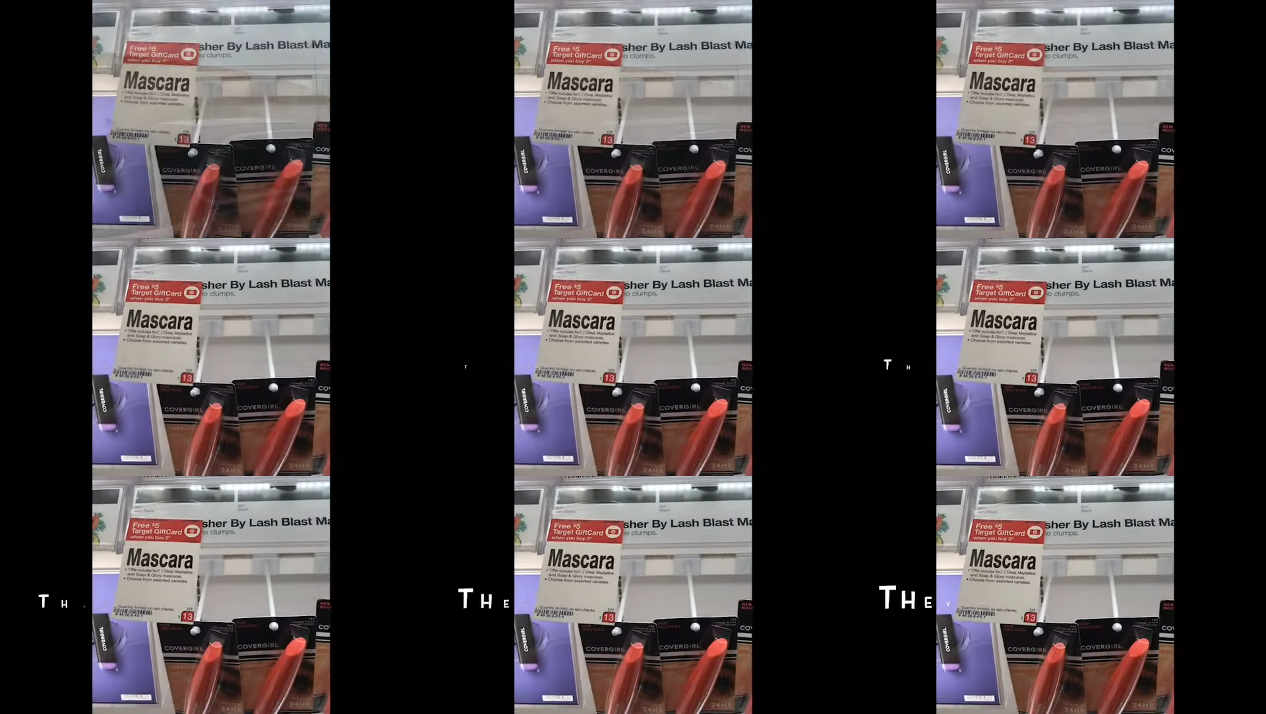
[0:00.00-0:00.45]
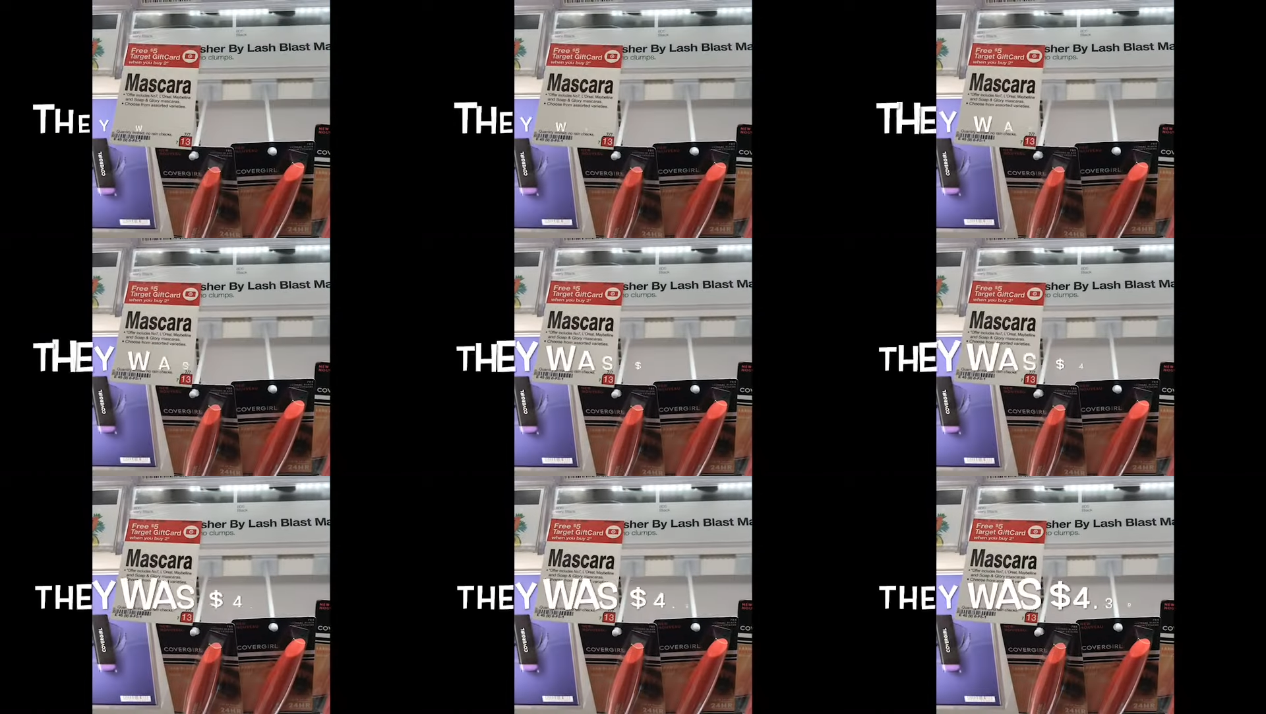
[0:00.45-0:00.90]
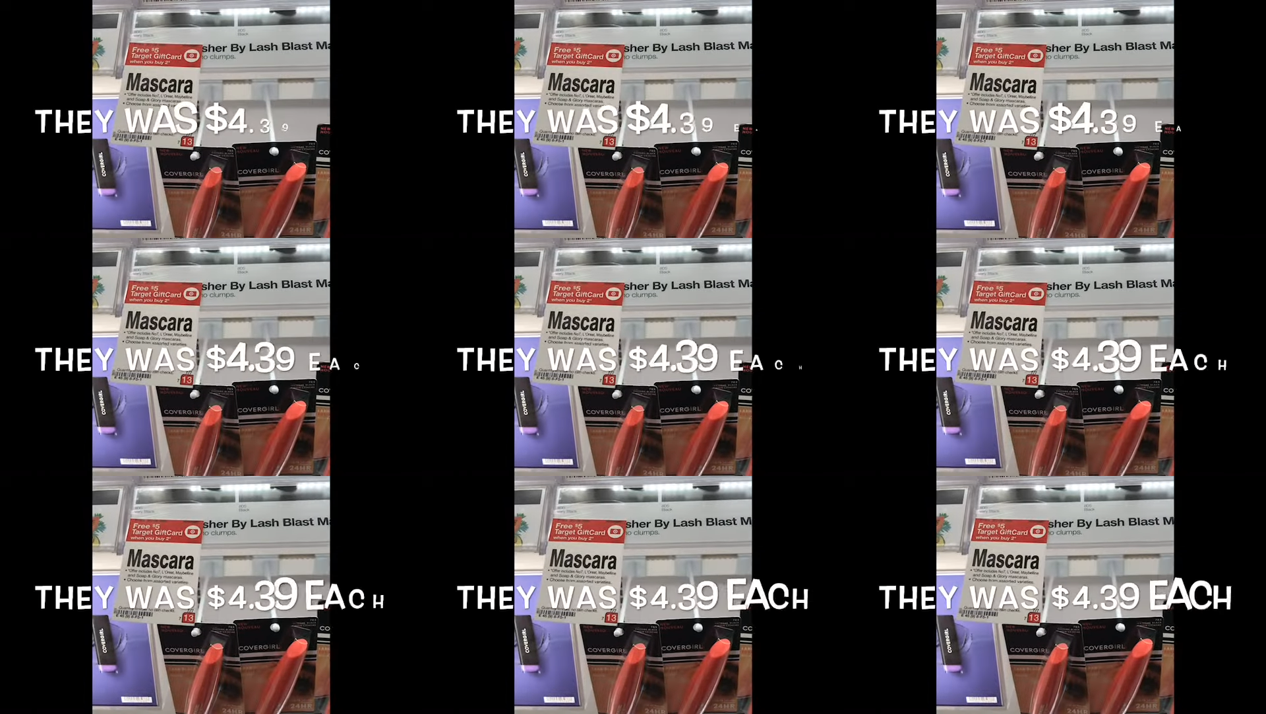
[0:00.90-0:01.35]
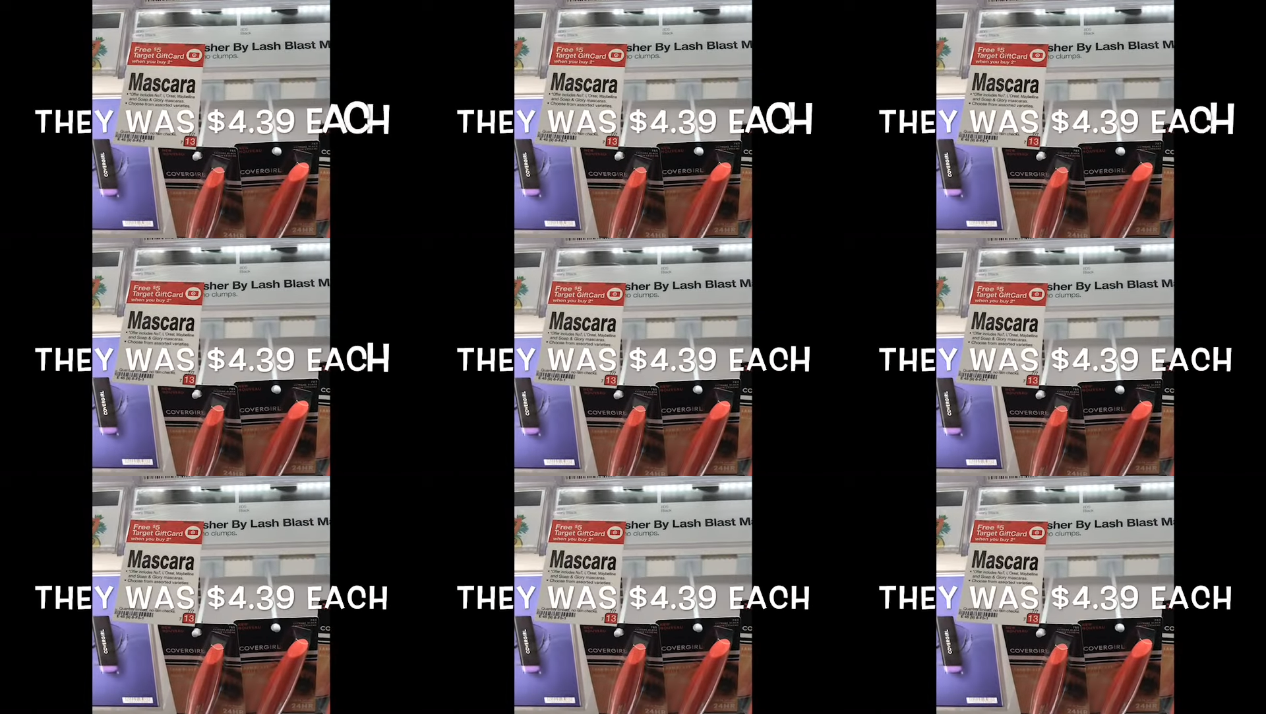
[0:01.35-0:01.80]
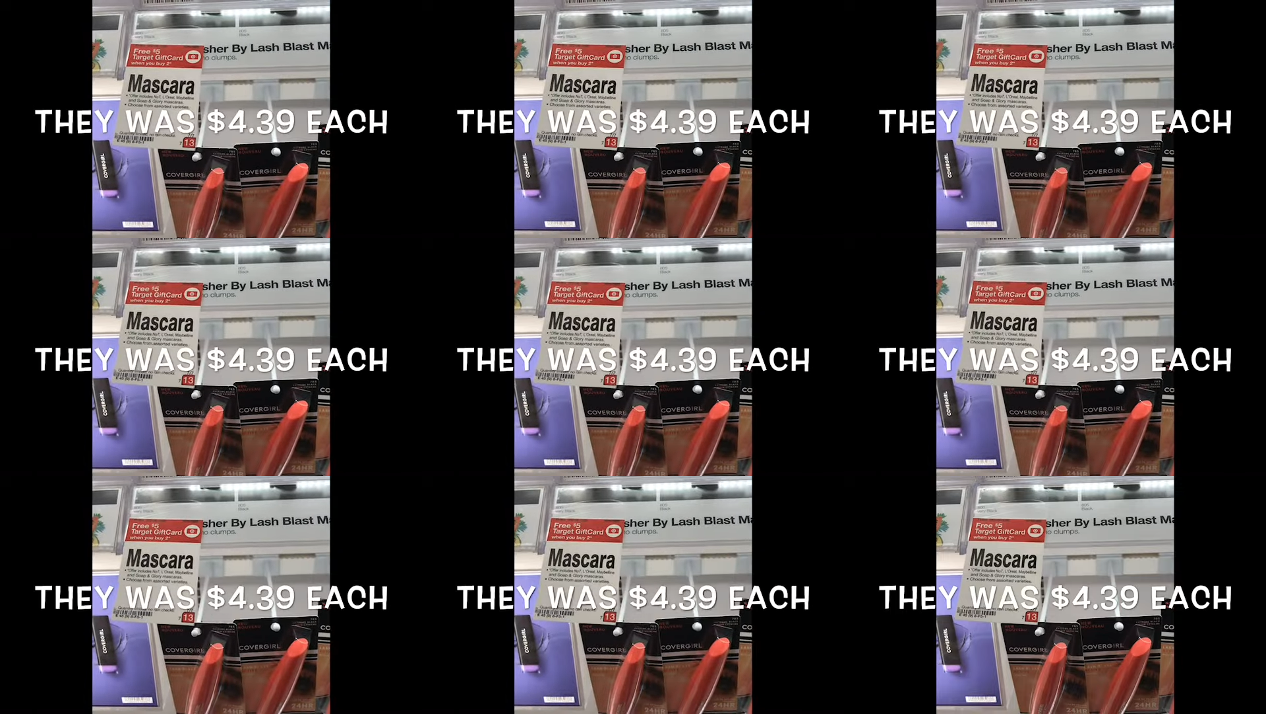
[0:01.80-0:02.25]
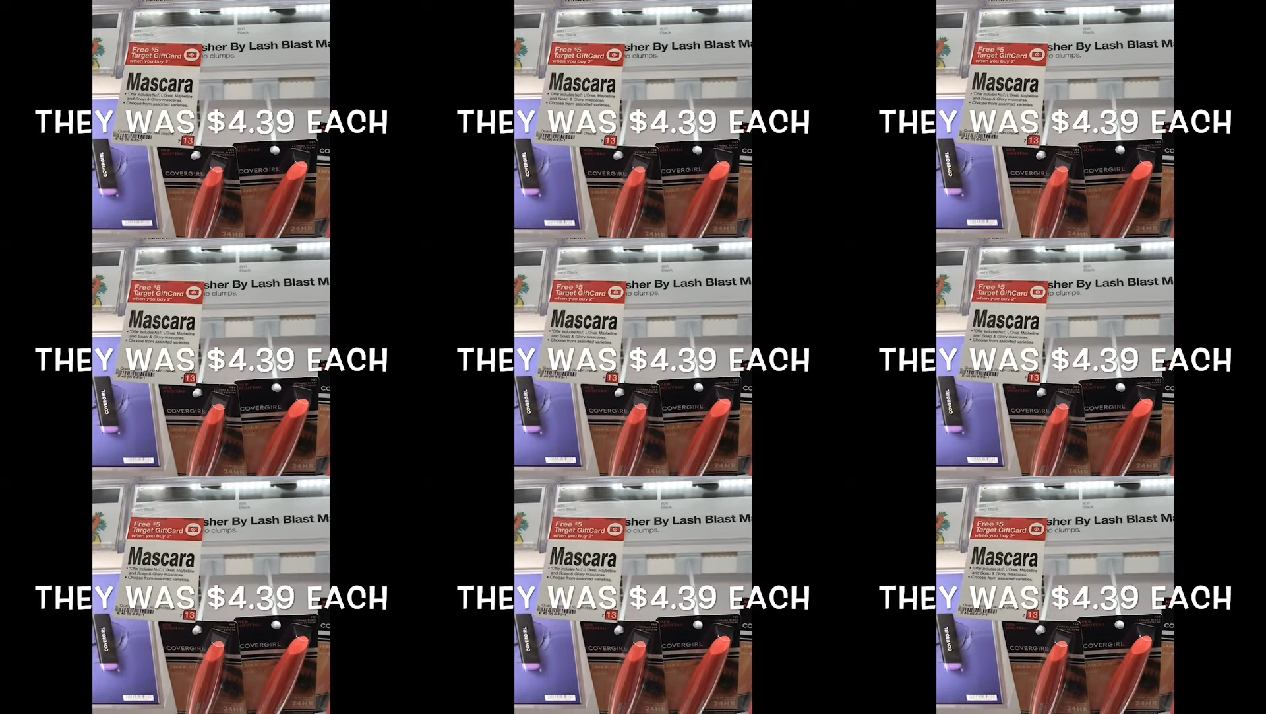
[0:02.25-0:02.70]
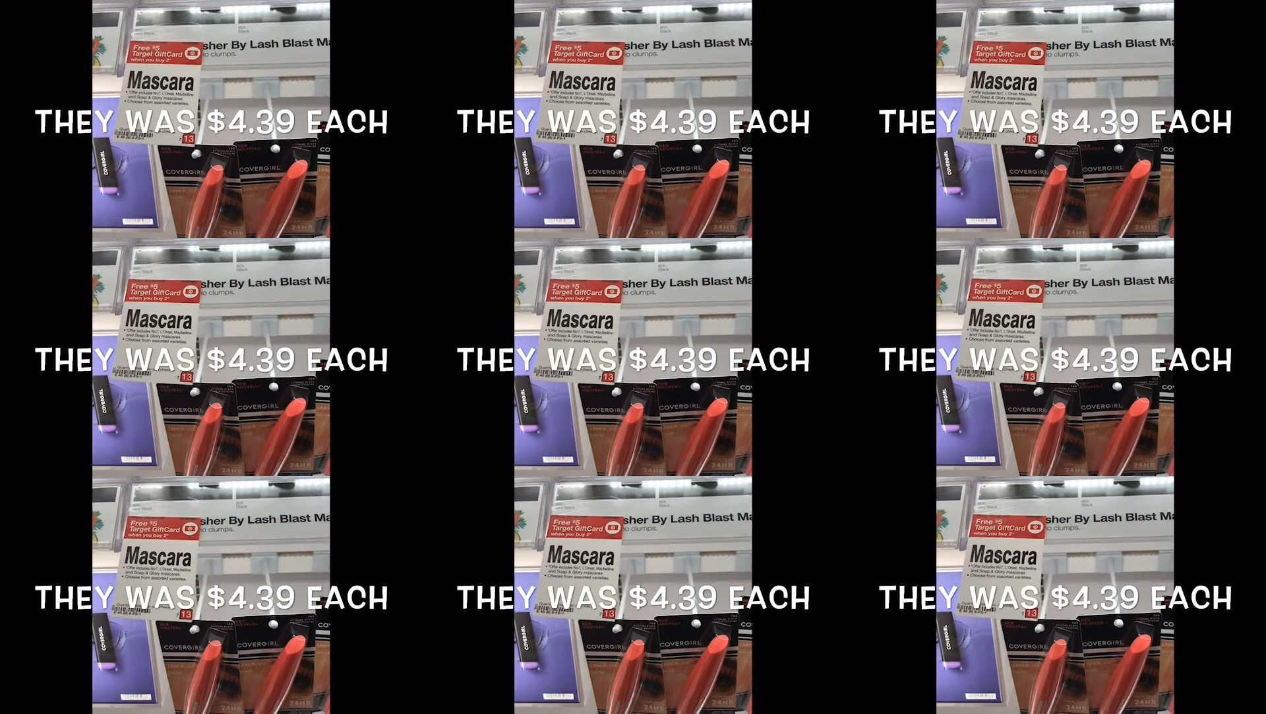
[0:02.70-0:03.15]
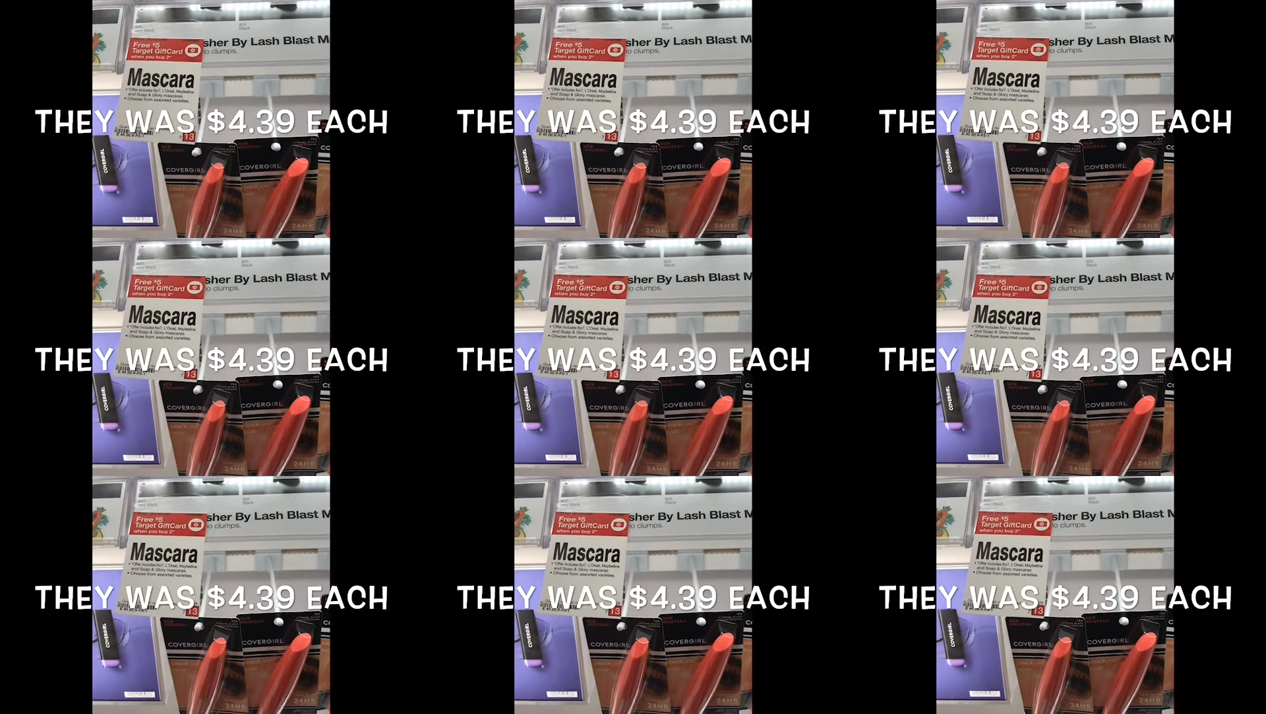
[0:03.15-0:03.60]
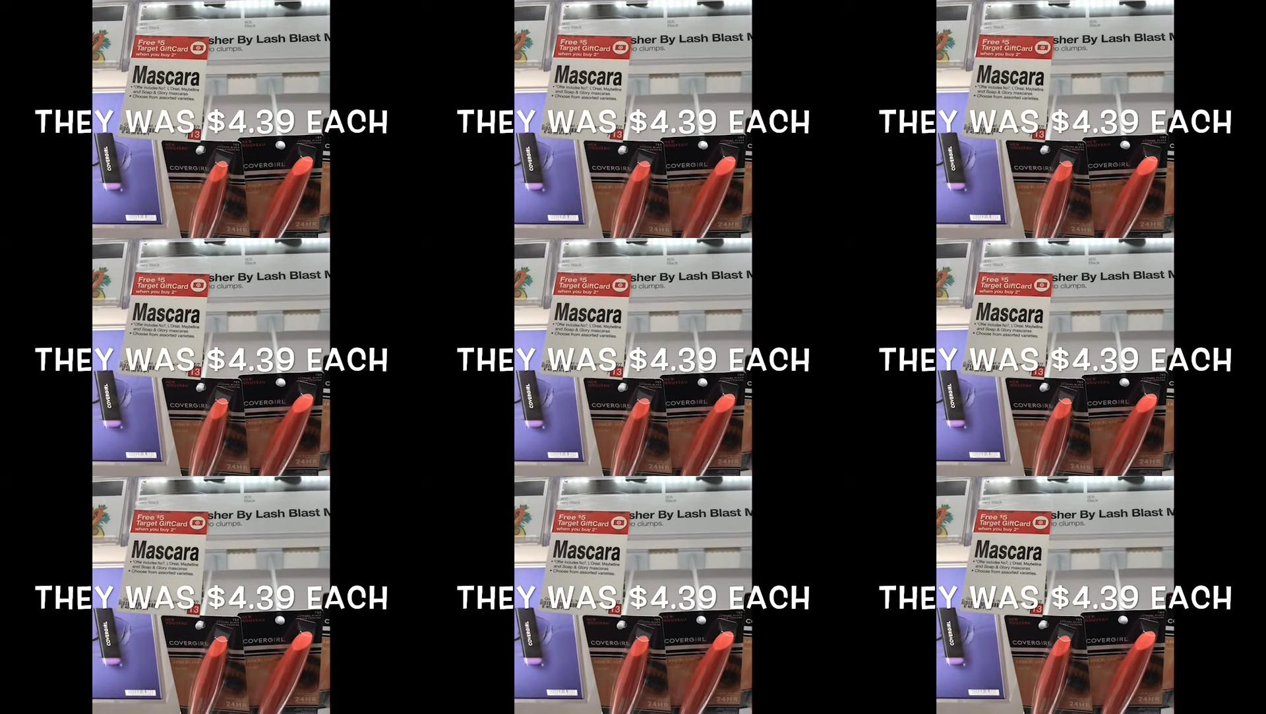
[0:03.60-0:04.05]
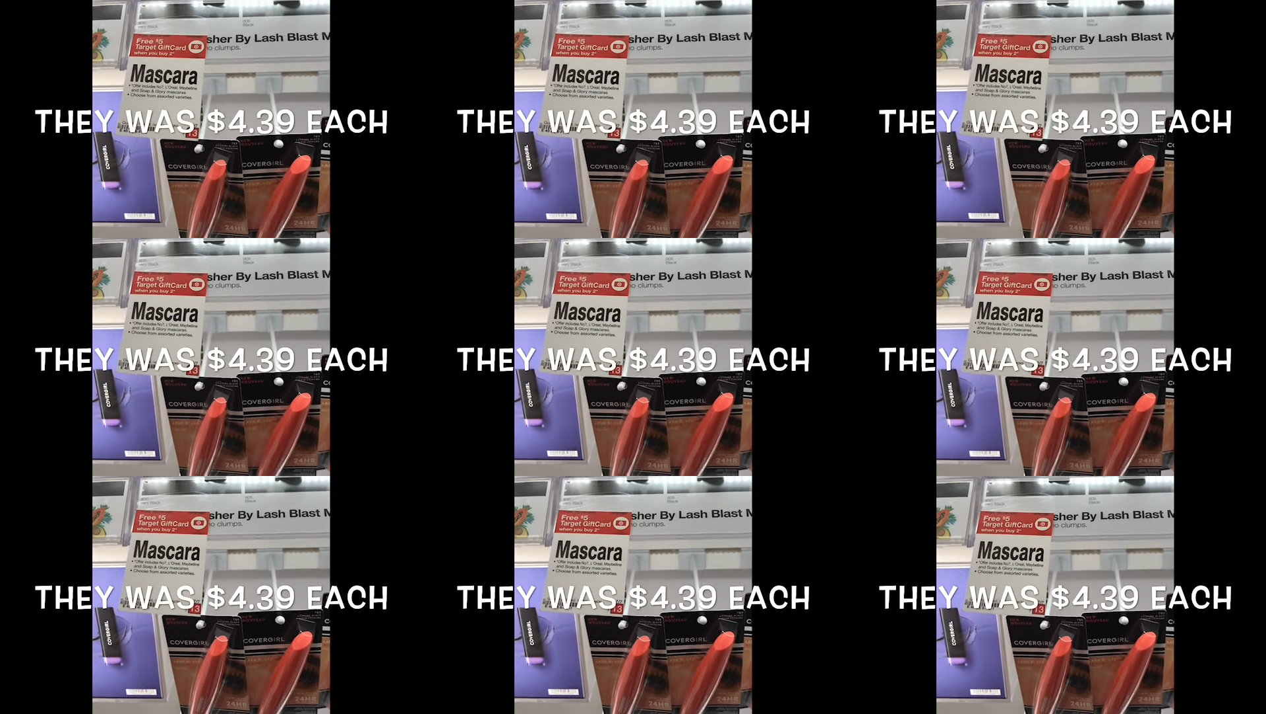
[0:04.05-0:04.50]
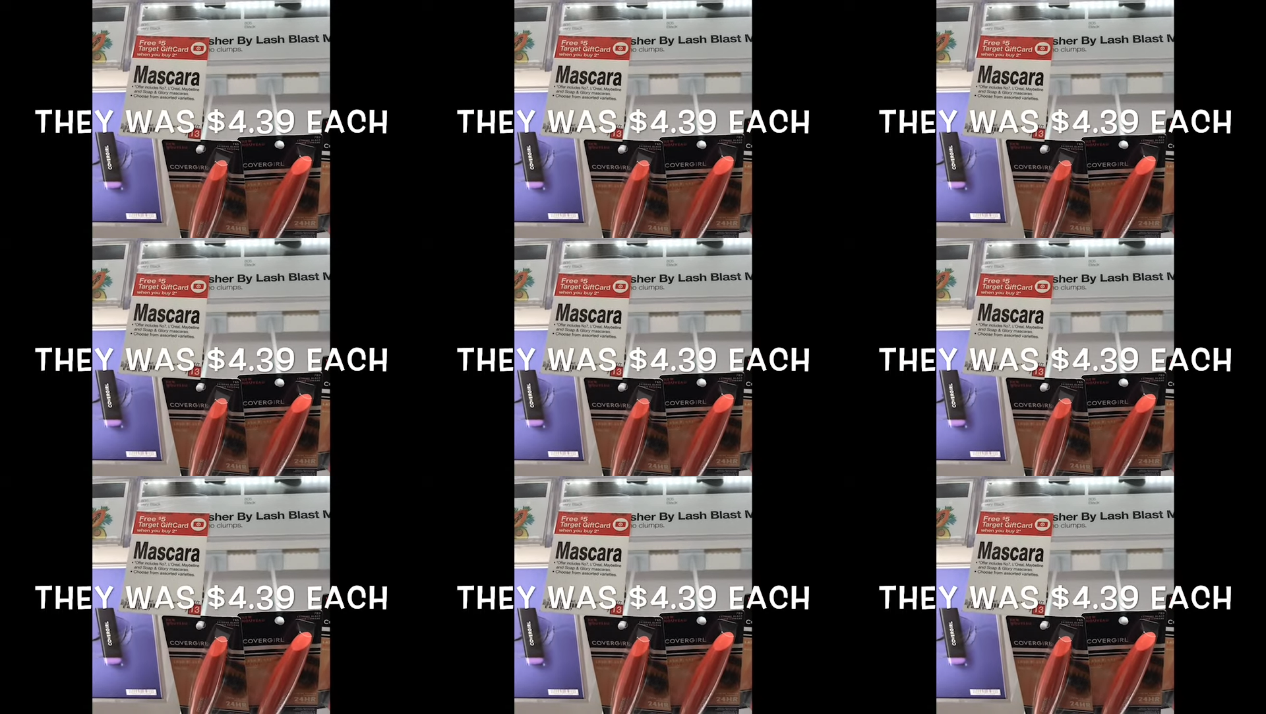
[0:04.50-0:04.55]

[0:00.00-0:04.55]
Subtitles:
No face is visible, so there are no lips to read.